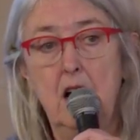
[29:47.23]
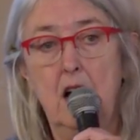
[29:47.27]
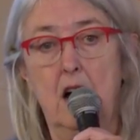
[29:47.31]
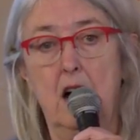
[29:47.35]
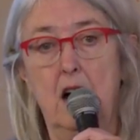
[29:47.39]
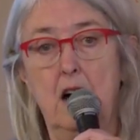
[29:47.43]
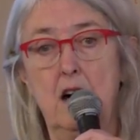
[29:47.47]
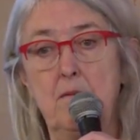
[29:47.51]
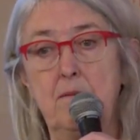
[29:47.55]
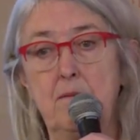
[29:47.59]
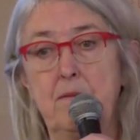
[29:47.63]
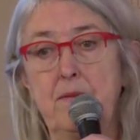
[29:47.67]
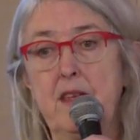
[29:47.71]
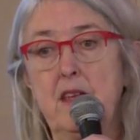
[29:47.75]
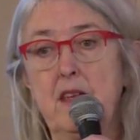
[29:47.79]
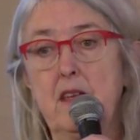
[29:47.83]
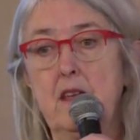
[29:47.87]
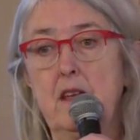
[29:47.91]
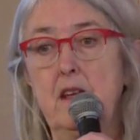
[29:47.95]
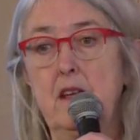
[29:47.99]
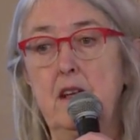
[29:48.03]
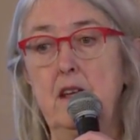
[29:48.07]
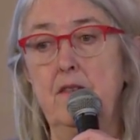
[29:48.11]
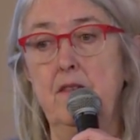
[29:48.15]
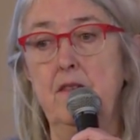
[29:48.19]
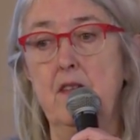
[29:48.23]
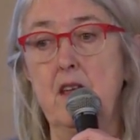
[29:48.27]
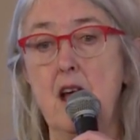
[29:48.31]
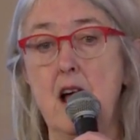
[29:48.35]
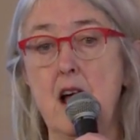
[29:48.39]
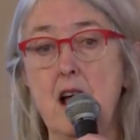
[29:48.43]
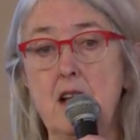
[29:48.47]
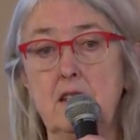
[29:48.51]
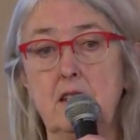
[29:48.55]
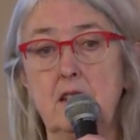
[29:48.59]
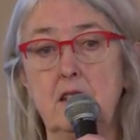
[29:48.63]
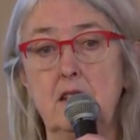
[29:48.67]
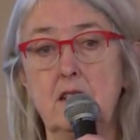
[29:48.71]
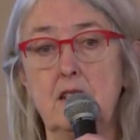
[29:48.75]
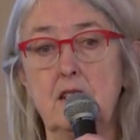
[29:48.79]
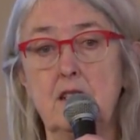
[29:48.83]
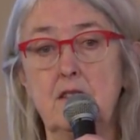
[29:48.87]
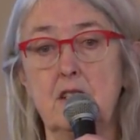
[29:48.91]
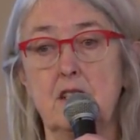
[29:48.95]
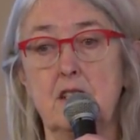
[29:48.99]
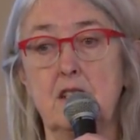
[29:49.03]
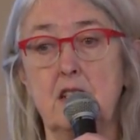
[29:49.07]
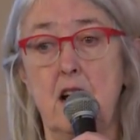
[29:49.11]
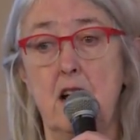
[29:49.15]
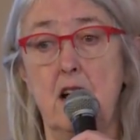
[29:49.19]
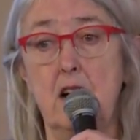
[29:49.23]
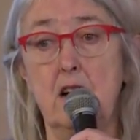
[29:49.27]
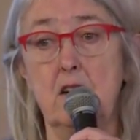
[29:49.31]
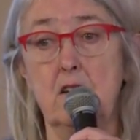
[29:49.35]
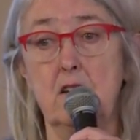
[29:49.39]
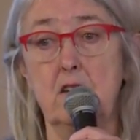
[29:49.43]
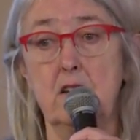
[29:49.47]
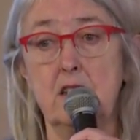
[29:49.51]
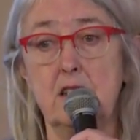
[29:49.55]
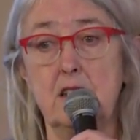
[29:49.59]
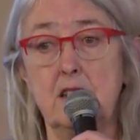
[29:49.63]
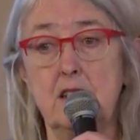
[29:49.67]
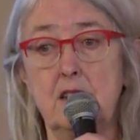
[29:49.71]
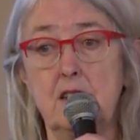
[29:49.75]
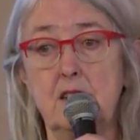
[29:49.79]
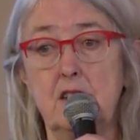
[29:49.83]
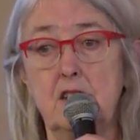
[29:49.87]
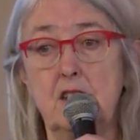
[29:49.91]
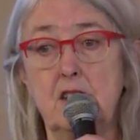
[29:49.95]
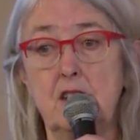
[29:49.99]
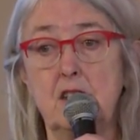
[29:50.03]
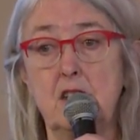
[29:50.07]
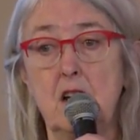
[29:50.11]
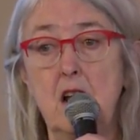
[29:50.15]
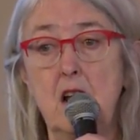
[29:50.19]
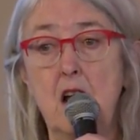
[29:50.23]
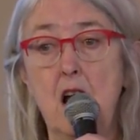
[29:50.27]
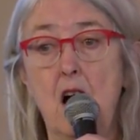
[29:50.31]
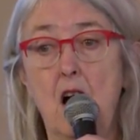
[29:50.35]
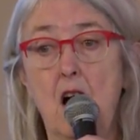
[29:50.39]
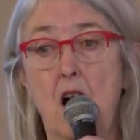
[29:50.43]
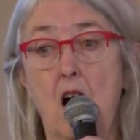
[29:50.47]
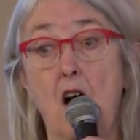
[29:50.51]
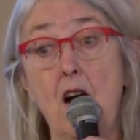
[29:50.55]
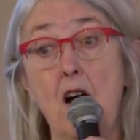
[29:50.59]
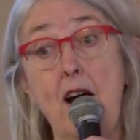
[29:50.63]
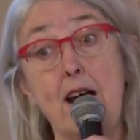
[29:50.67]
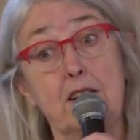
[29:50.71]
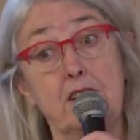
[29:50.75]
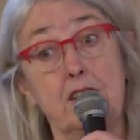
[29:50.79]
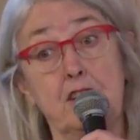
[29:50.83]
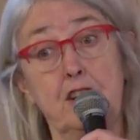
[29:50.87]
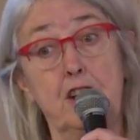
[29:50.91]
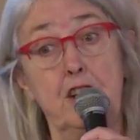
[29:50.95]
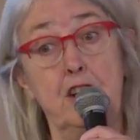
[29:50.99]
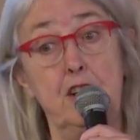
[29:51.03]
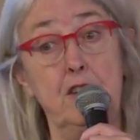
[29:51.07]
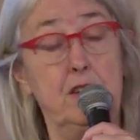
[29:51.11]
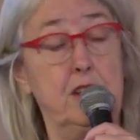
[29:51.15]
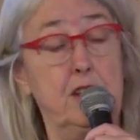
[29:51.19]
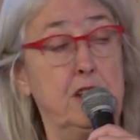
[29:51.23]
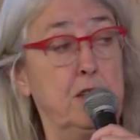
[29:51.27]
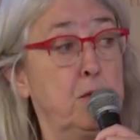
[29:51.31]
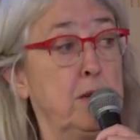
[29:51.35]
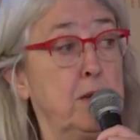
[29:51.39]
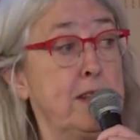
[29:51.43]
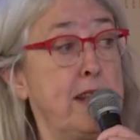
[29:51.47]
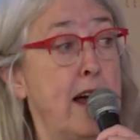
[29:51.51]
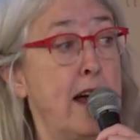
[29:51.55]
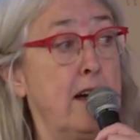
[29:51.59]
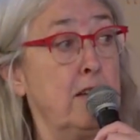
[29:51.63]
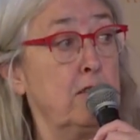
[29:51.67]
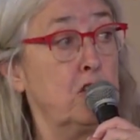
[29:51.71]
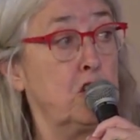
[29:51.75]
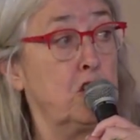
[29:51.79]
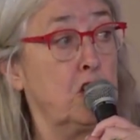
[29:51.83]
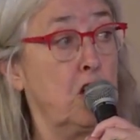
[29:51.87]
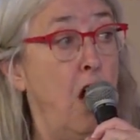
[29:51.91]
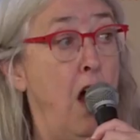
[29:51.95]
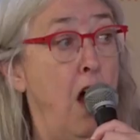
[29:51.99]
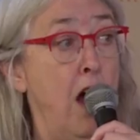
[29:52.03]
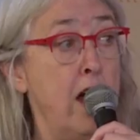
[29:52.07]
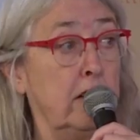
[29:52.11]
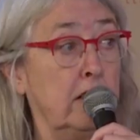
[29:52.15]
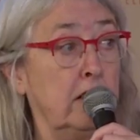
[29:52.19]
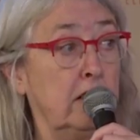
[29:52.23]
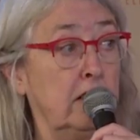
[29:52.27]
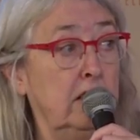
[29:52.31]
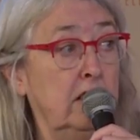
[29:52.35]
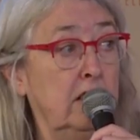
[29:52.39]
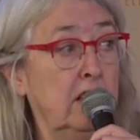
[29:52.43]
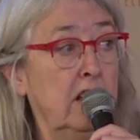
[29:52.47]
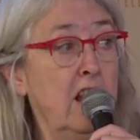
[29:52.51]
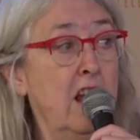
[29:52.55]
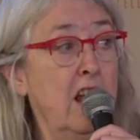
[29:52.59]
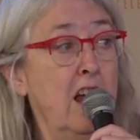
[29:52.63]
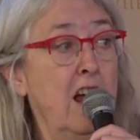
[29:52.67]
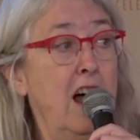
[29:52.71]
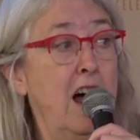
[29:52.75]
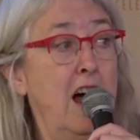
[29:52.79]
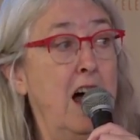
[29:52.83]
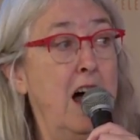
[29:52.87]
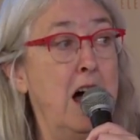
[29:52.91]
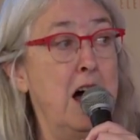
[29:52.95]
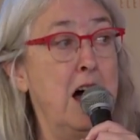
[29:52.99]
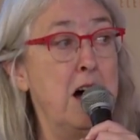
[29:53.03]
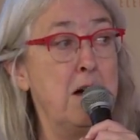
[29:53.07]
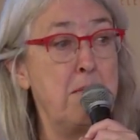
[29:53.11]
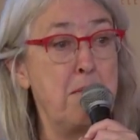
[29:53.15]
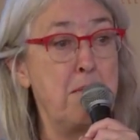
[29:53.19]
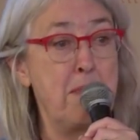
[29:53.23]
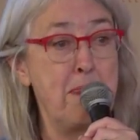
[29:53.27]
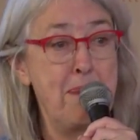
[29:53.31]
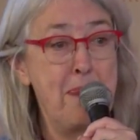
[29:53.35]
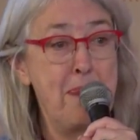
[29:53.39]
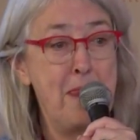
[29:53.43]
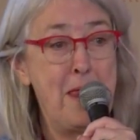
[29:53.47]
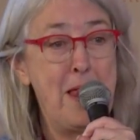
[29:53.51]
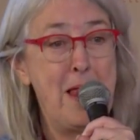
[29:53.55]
um, in the end, the terrorists are executed without trial um,